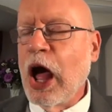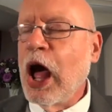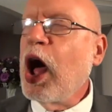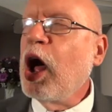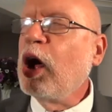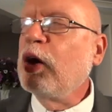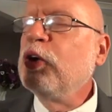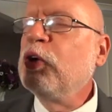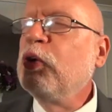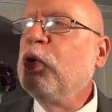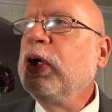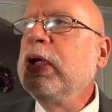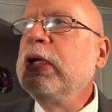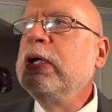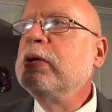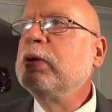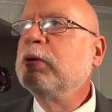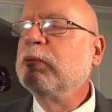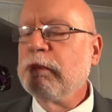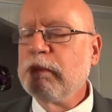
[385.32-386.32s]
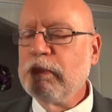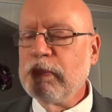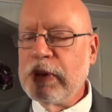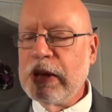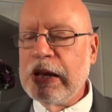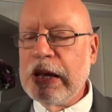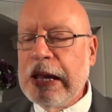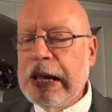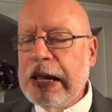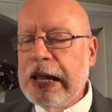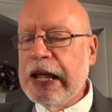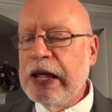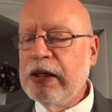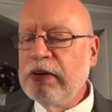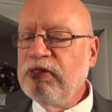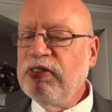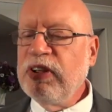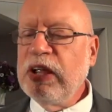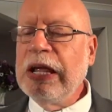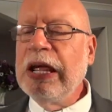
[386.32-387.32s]
hungry,
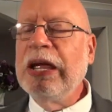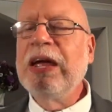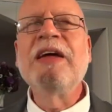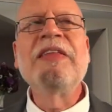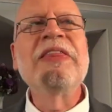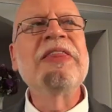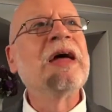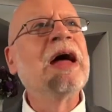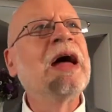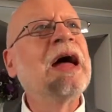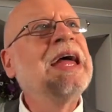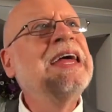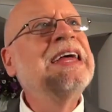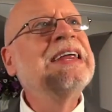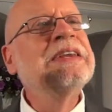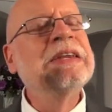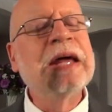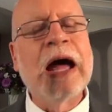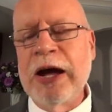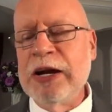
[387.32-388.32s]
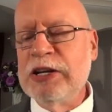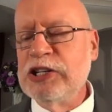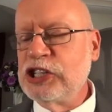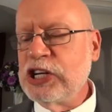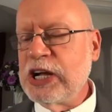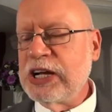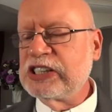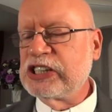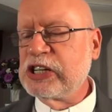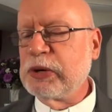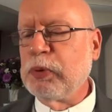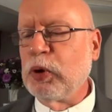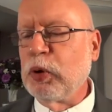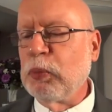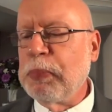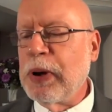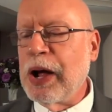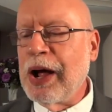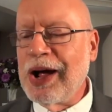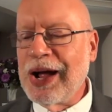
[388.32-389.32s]
envying the
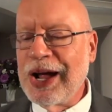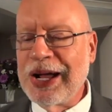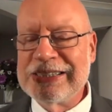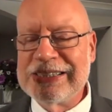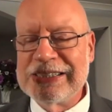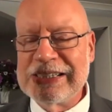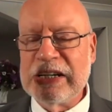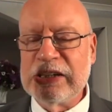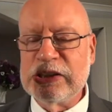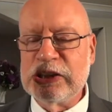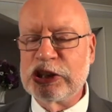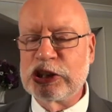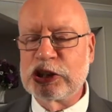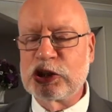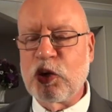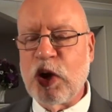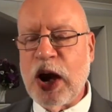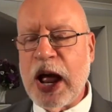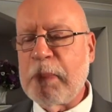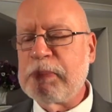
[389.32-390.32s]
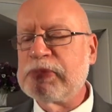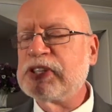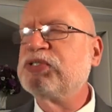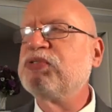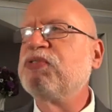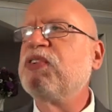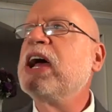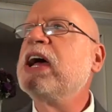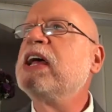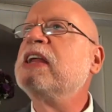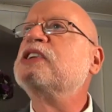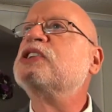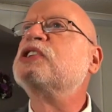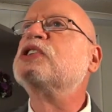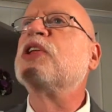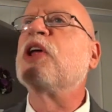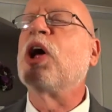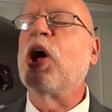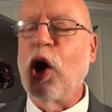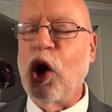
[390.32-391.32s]
indigestible pods and scraps fed
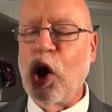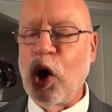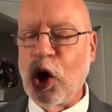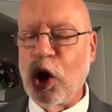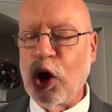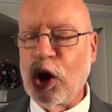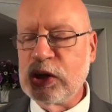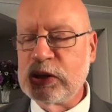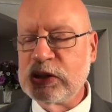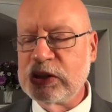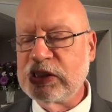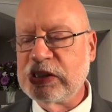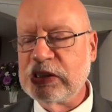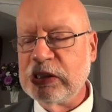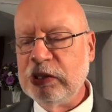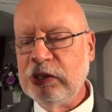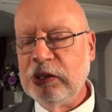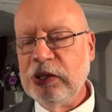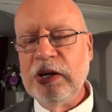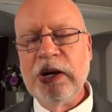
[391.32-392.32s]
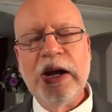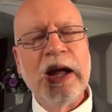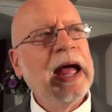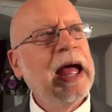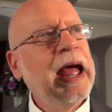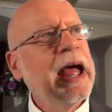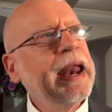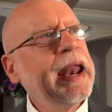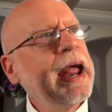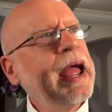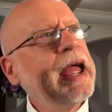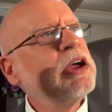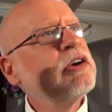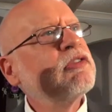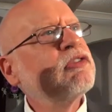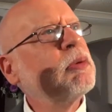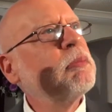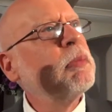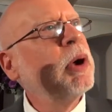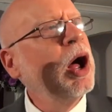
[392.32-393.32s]
to the hogs,
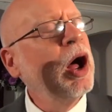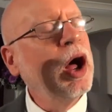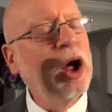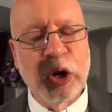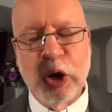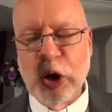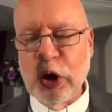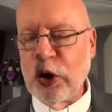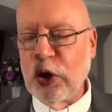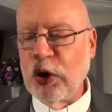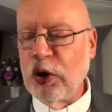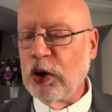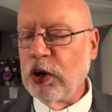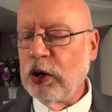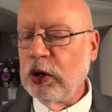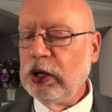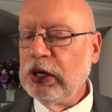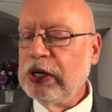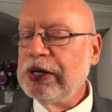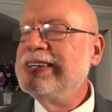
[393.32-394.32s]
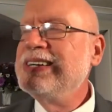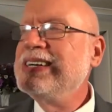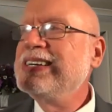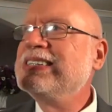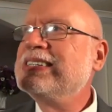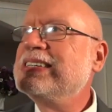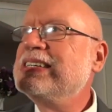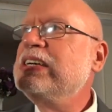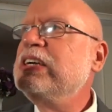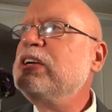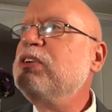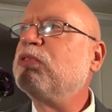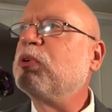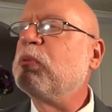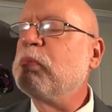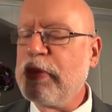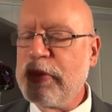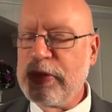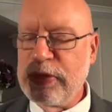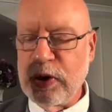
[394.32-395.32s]
headache from hunger, dizzy
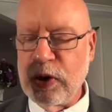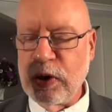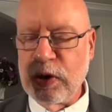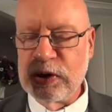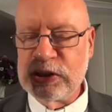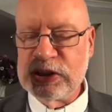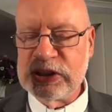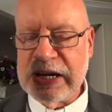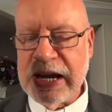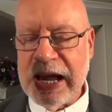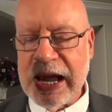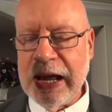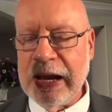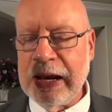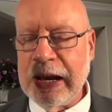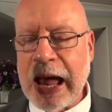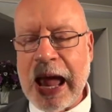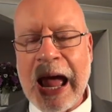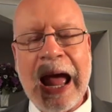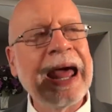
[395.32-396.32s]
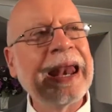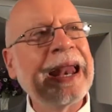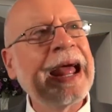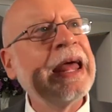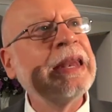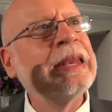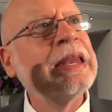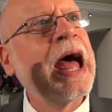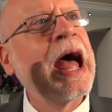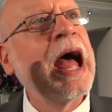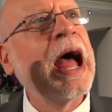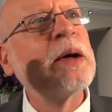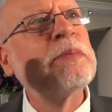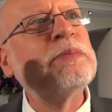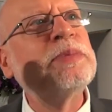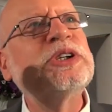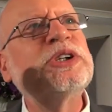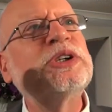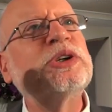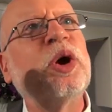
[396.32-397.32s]
from thirst, and at an
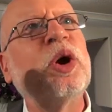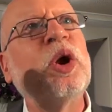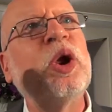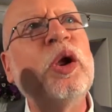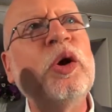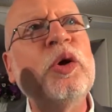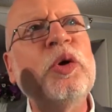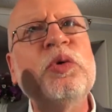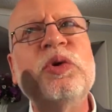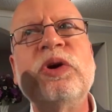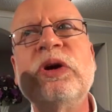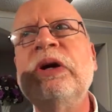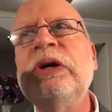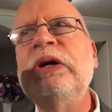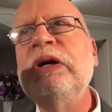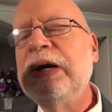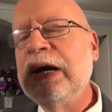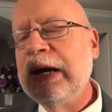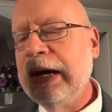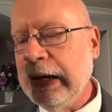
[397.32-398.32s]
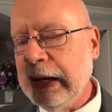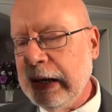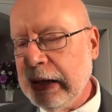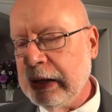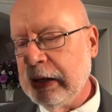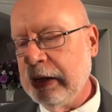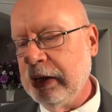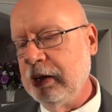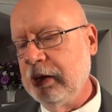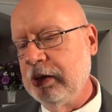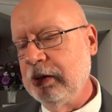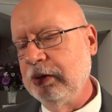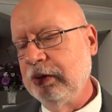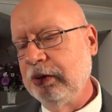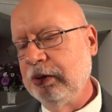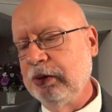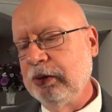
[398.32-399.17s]
absolute end.